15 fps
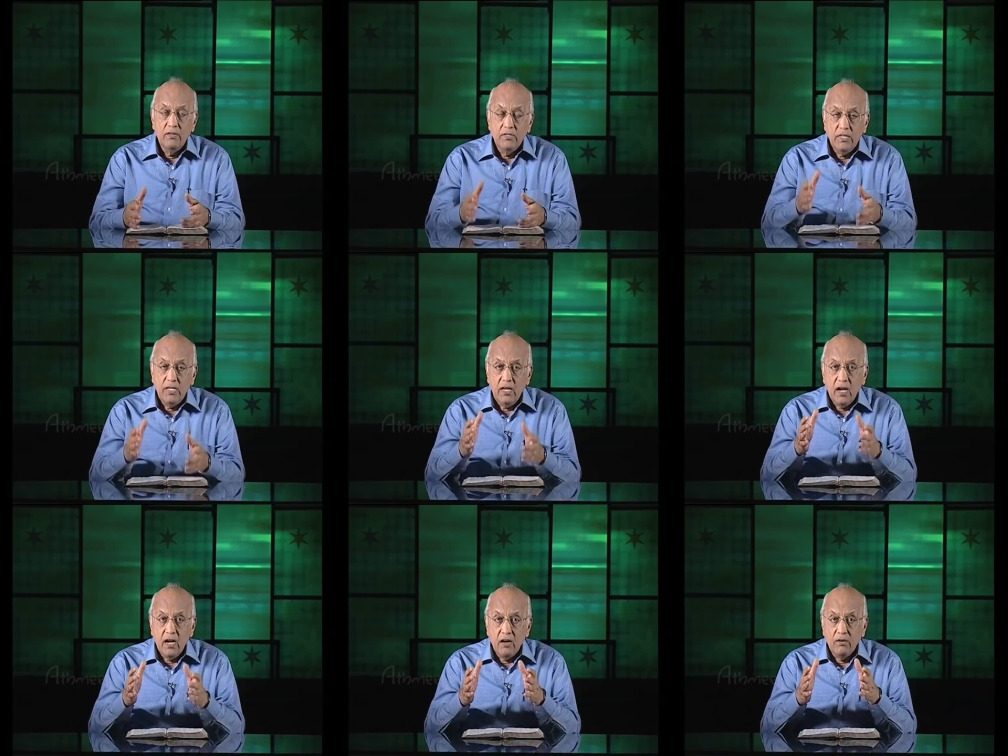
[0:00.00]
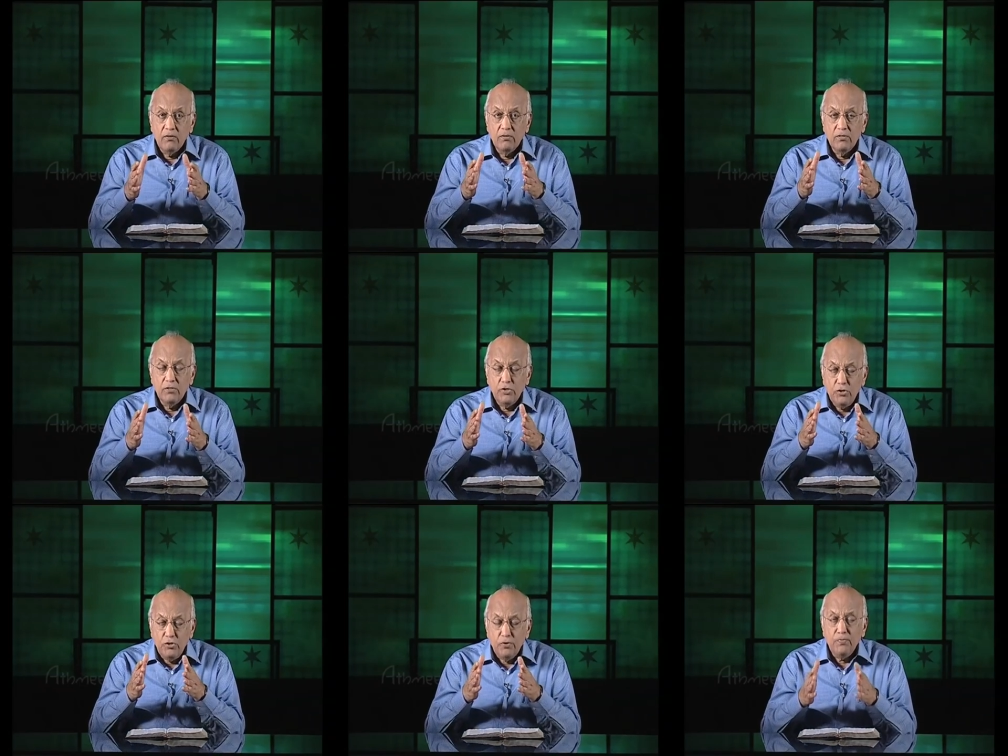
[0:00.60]
You see how
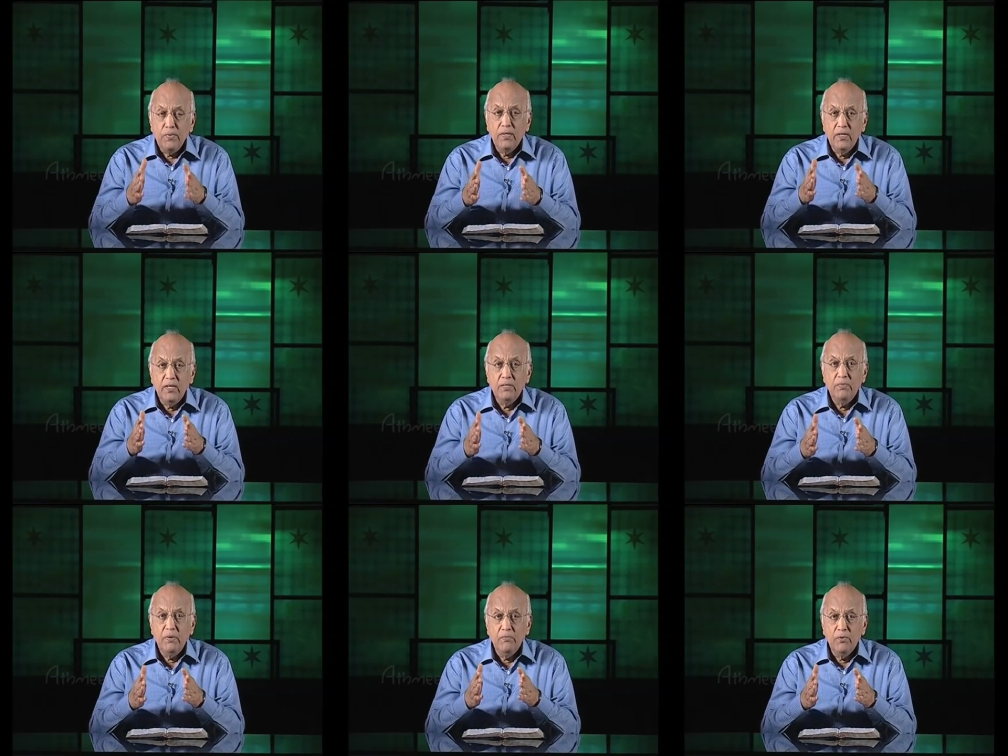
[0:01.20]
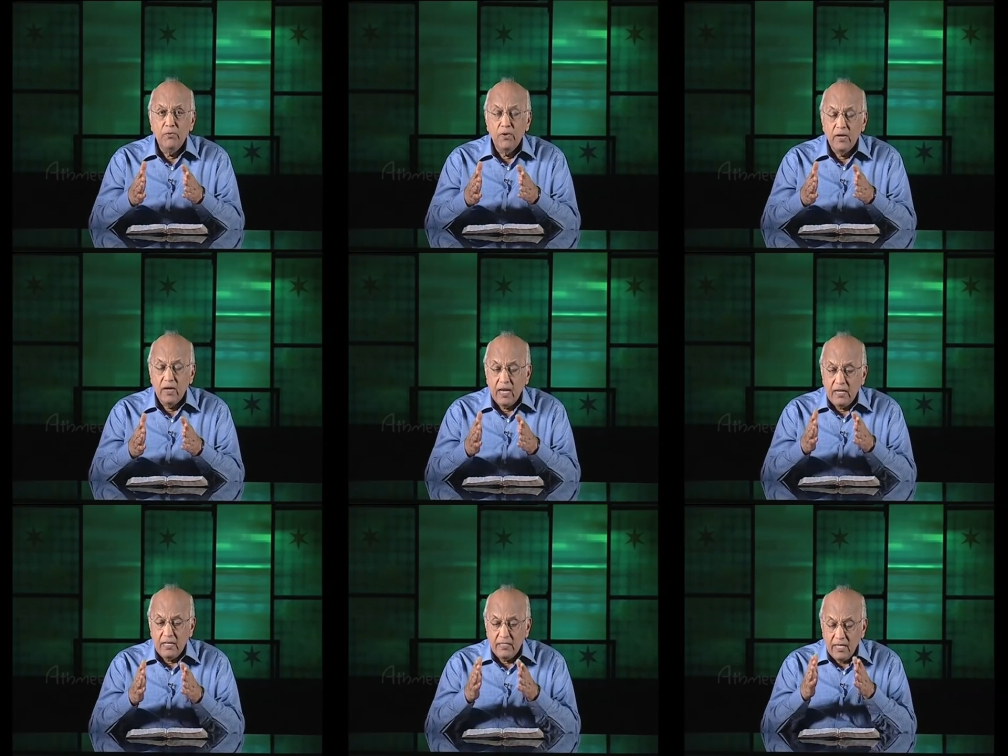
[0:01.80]
stupid these people
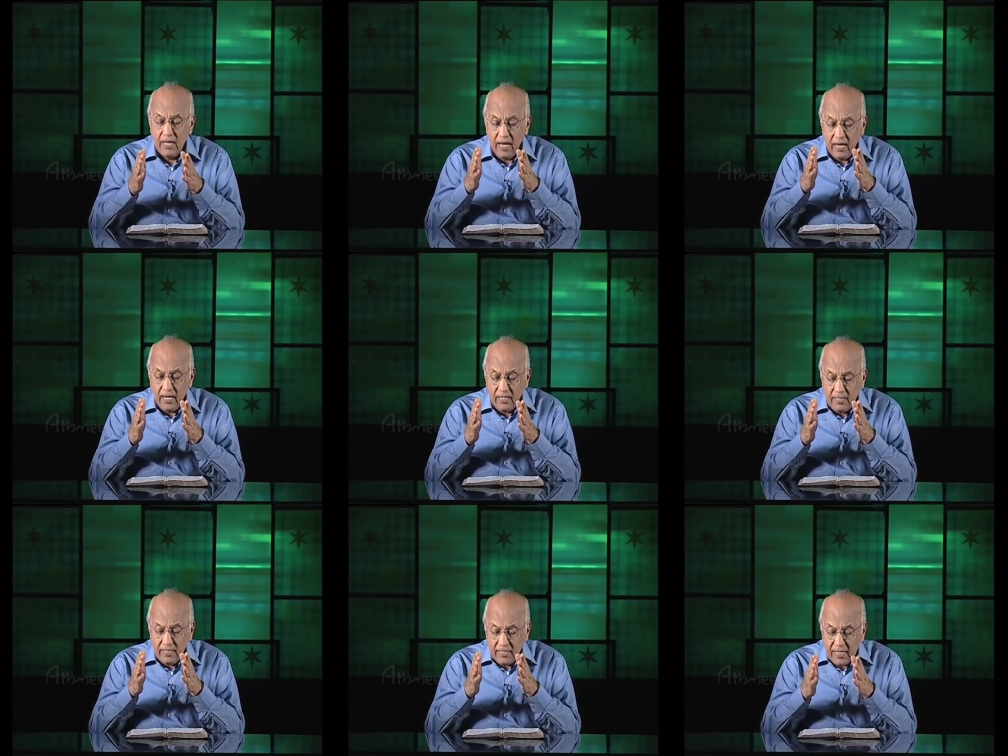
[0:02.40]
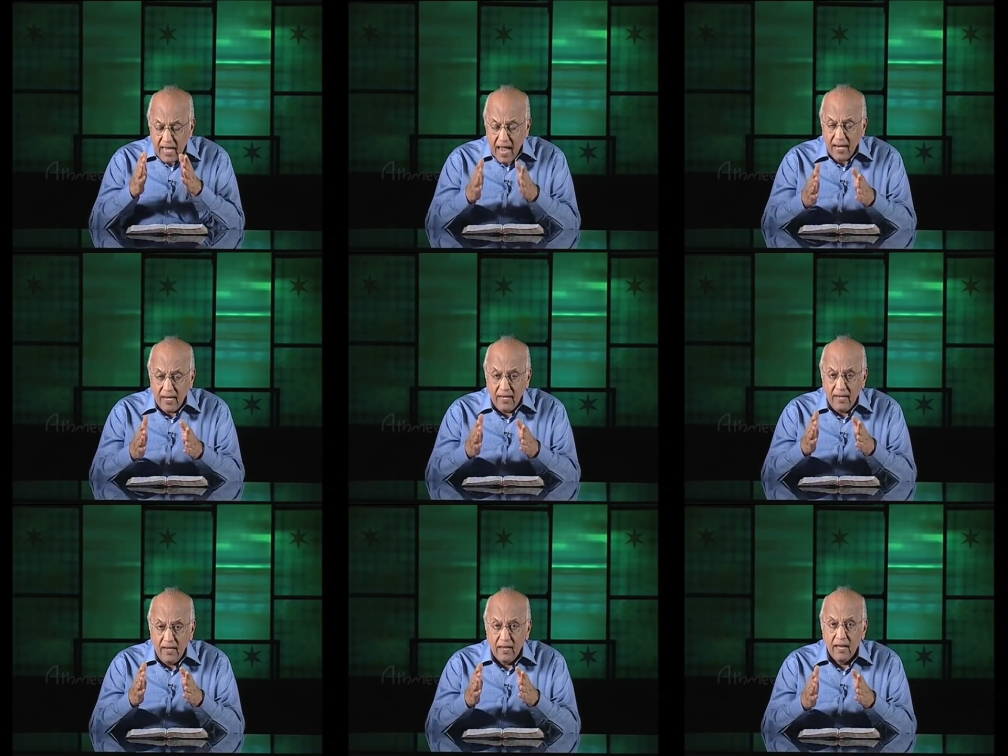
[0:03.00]
were, and it's
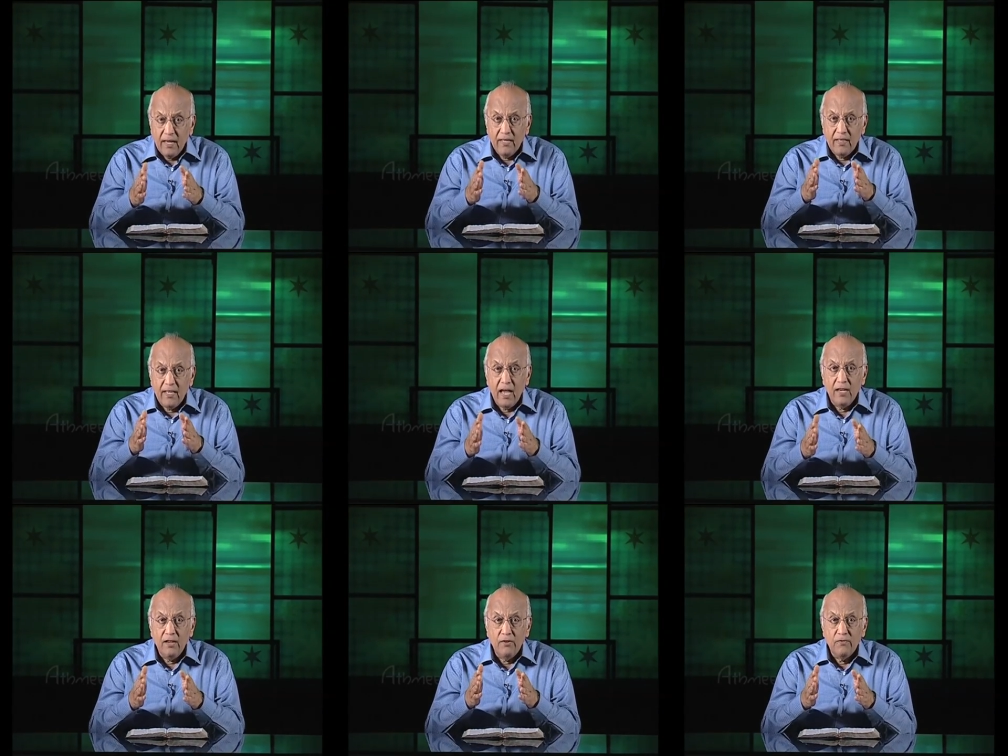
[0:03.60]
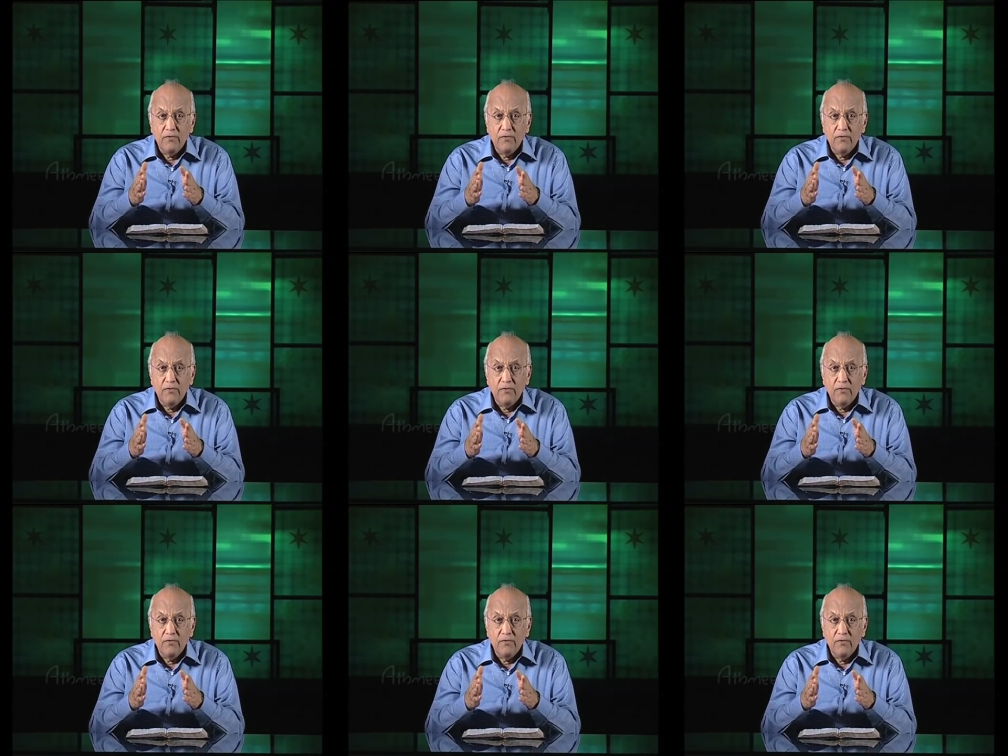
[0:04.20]
exactly like that.